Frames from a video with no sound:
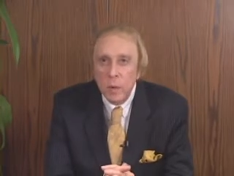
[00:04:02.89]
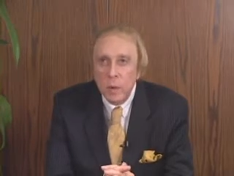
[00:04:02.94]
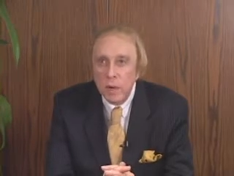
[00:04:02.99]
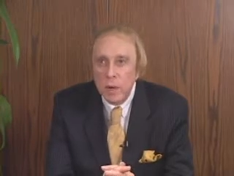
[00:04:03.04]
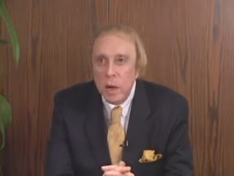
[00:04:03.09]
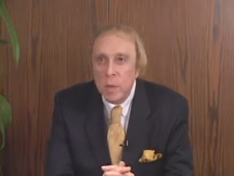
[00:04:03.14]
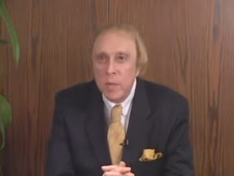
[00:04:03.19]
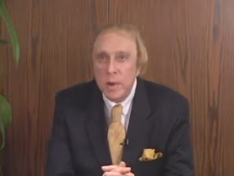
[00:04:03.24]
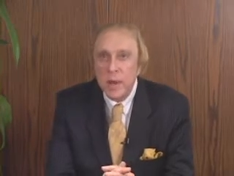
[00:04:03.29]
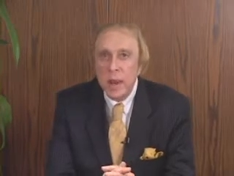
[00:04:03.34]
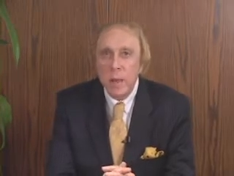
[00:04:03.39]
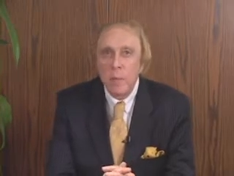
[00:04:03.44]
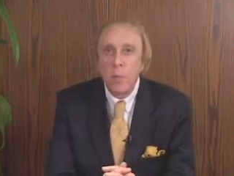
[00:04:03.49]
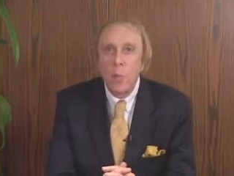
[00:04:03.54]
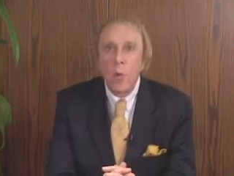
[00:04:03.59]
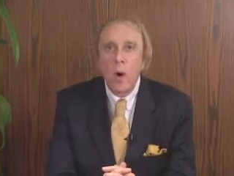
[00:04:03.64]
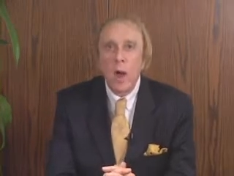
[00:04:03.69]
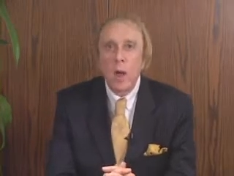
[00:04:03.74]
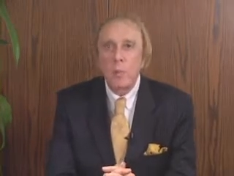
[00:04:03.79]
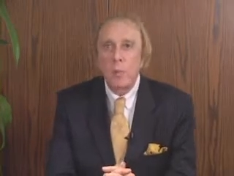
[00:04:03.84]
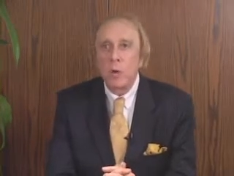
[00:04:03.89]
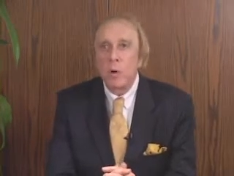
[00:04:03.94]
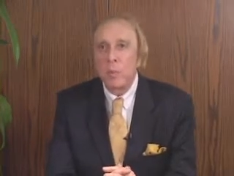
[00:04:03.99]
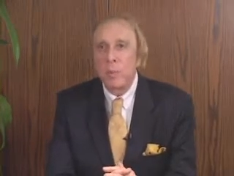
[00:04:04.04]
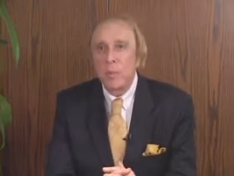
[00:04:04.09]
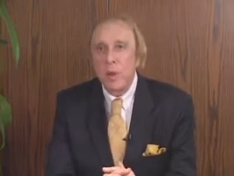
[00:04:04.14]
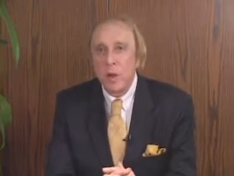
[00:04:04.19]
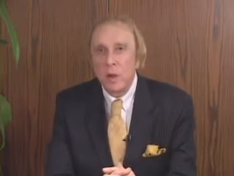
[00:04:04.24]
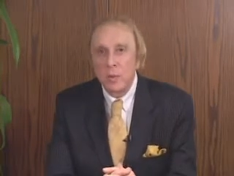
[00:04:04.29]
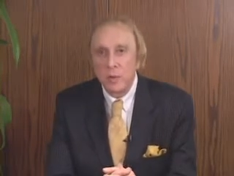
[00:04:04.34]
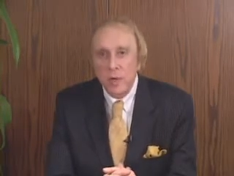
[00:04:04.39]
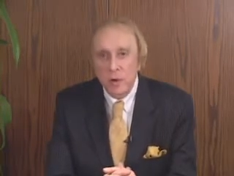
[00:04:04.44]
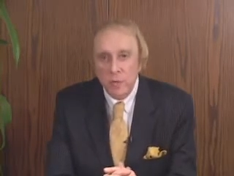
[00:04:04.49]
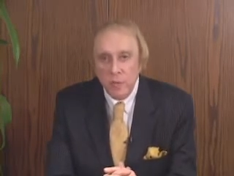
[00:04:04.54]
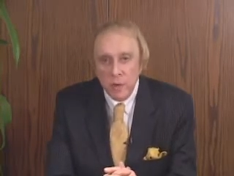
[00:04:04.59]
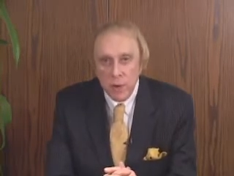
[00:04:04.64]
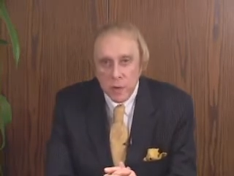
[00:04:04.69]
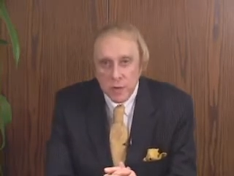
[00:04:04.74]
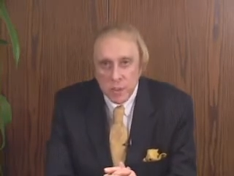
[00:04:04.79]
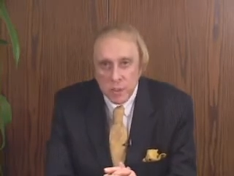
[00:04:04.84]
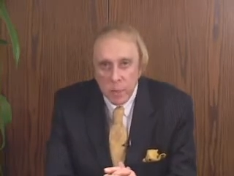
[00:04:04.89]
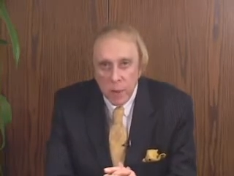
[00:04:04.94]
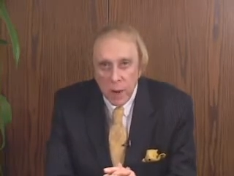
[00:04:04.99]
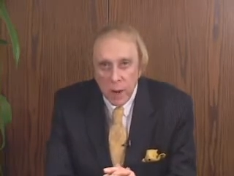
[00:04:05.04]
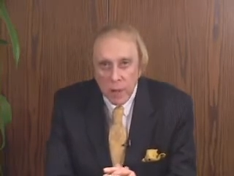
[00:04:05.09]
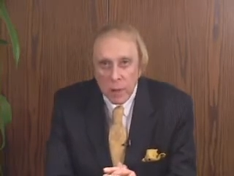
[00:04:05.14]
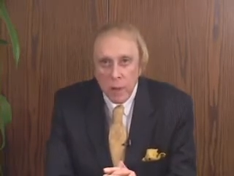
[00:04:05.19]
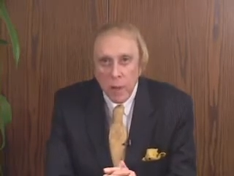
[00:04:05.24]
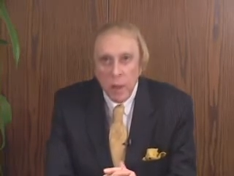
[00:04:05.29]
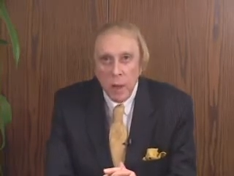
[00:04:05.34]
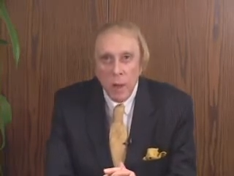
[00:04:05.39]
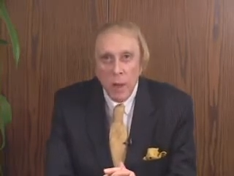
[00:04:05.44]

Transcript: a company named Weinberg Bell, dear friends of mine,